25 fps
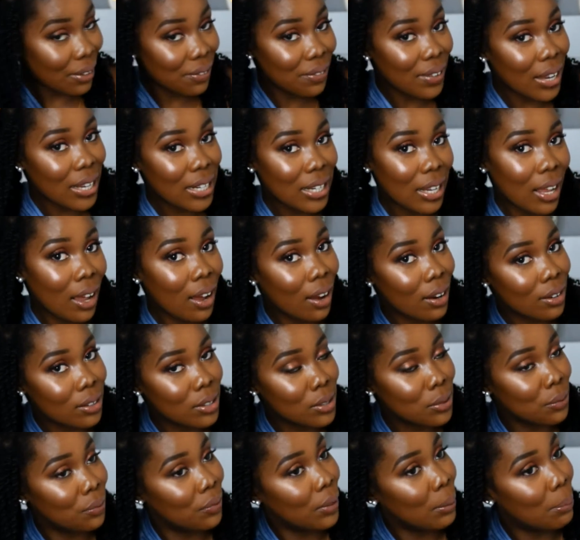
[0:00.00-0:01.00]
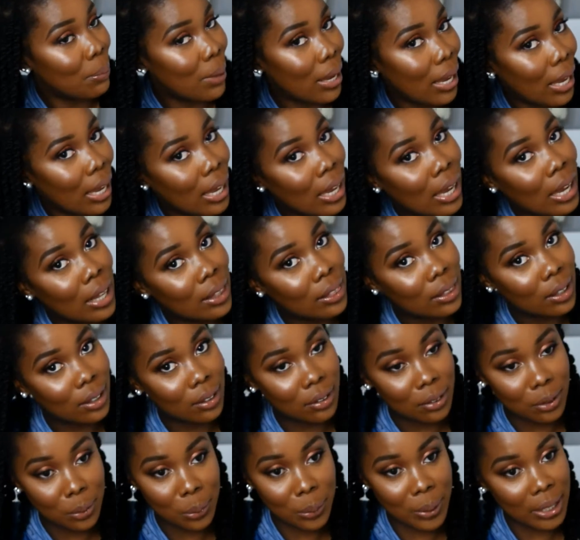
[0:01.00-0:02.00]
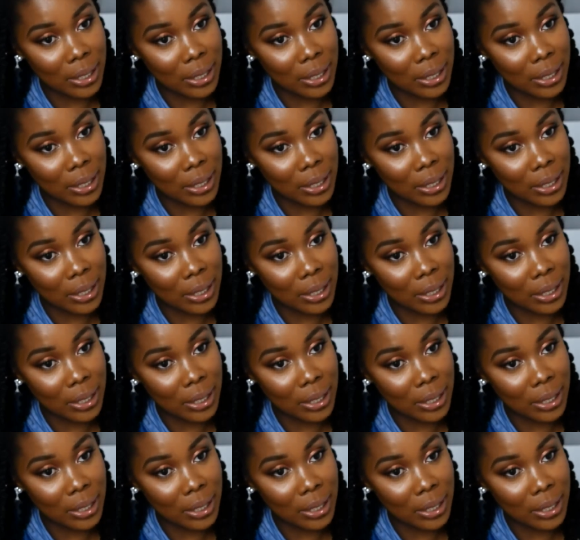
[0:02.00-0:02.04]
find it hard to fit my hair under a